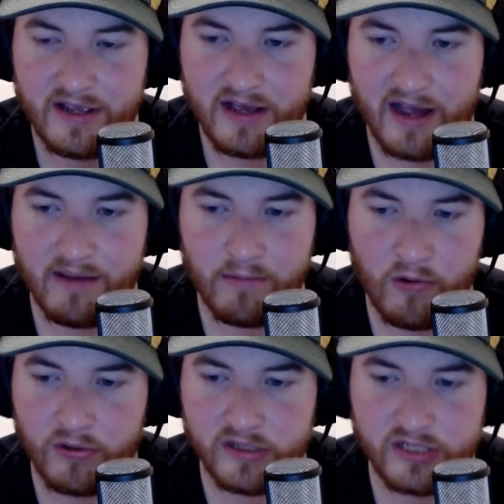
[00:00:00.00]
I'm
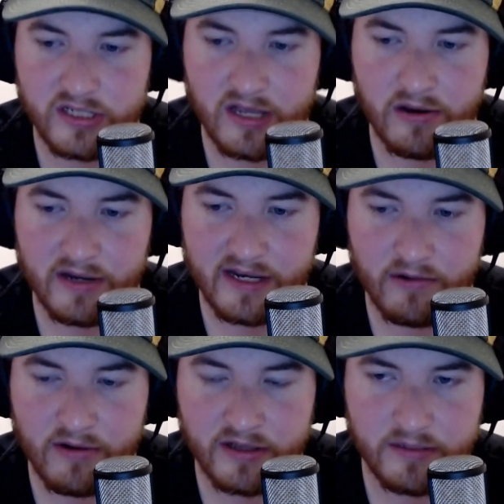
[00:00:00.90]
only just now getting
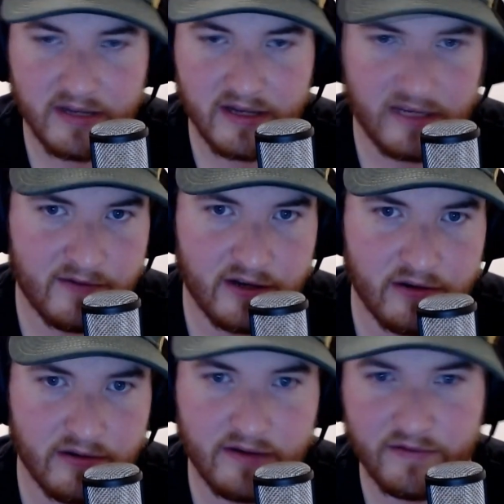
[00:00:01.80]
around to making a
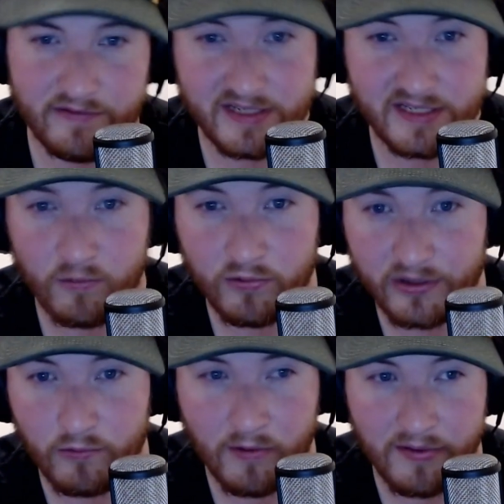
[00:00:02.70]
video, even if it's at like
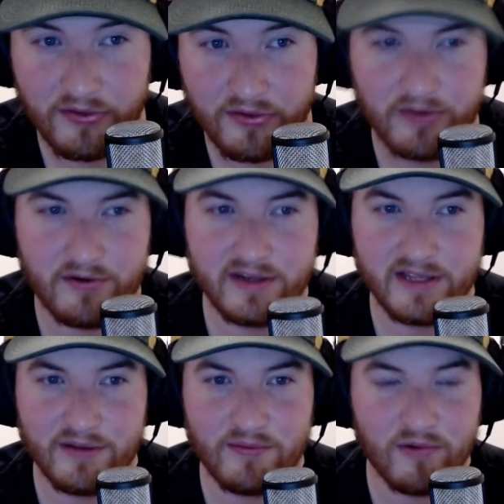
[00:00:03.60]
1:30 in
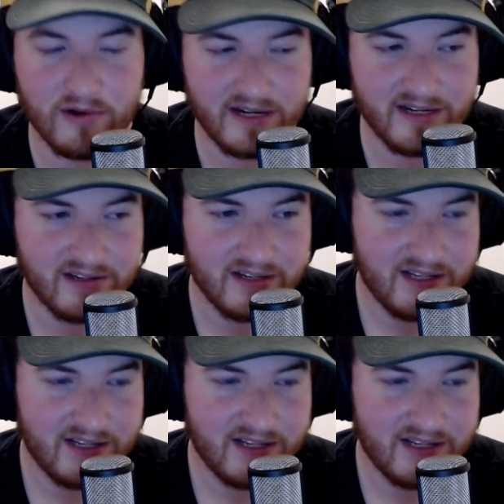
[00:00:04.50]
the morning.